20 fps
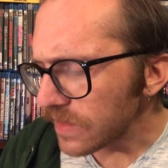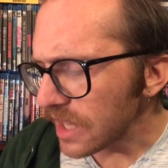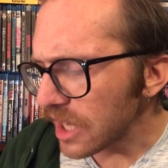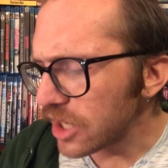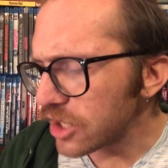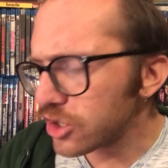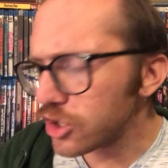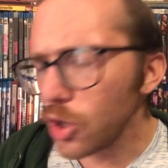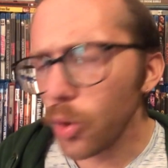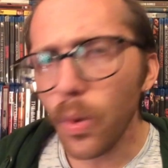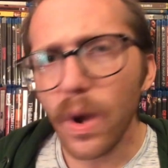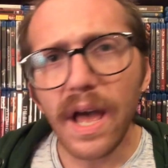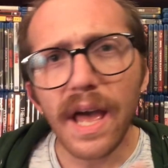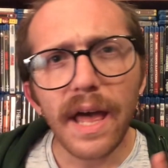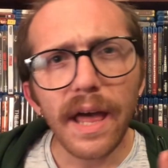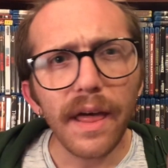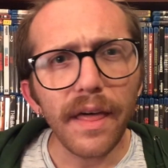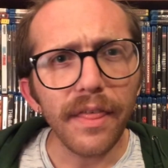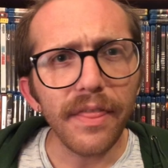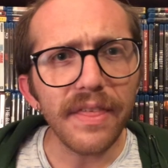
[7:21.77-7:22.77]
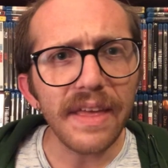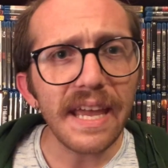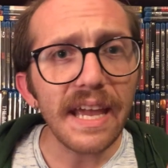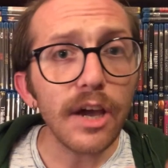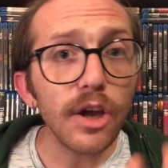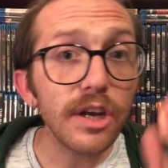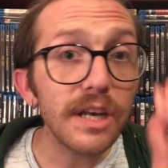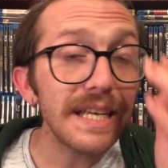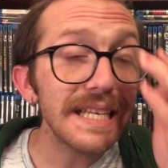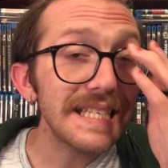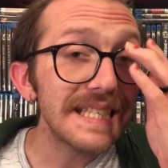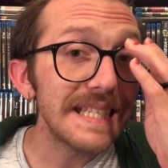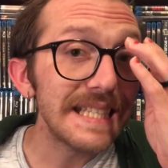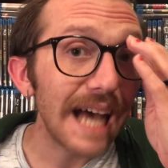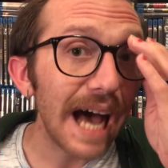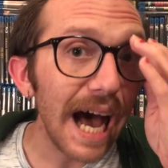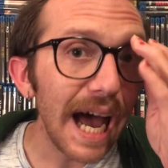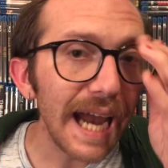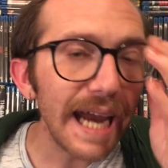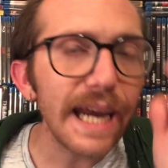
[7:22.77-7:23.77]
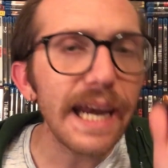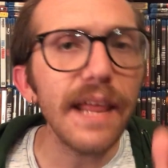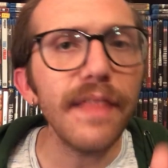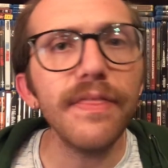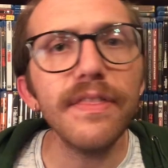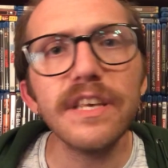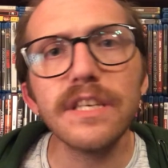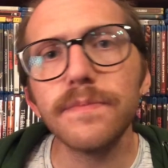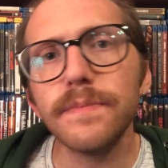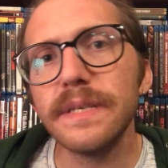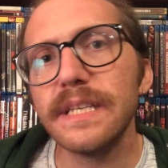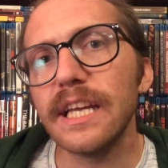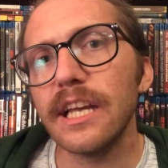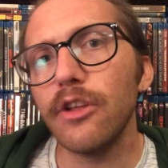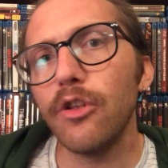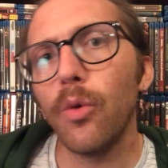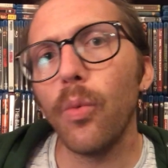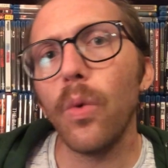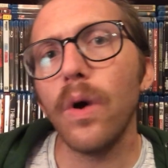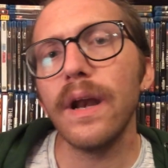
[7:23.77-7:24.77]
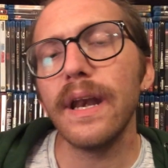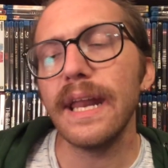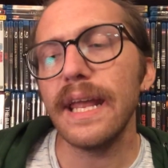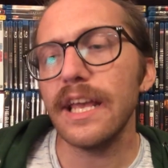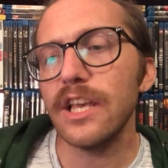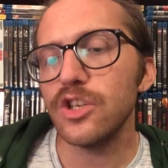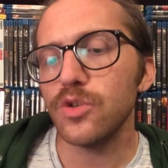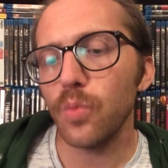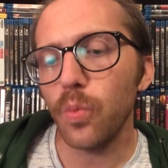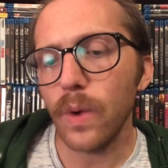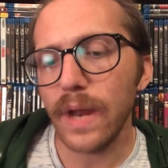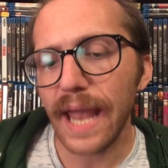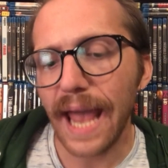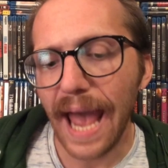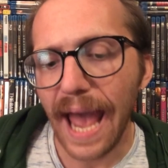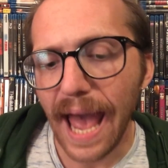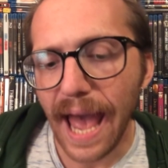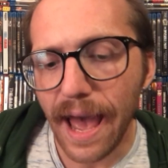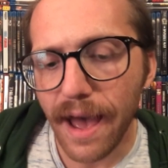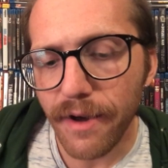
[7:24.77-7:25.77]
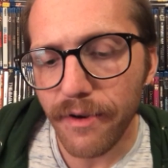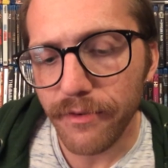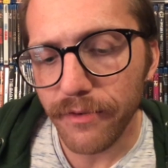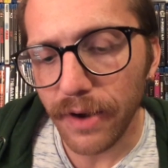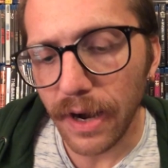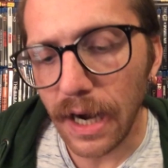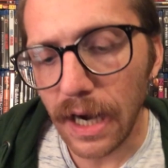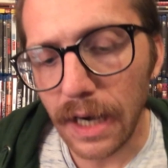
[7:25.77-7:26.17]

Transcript: So the design in this particular one is we have,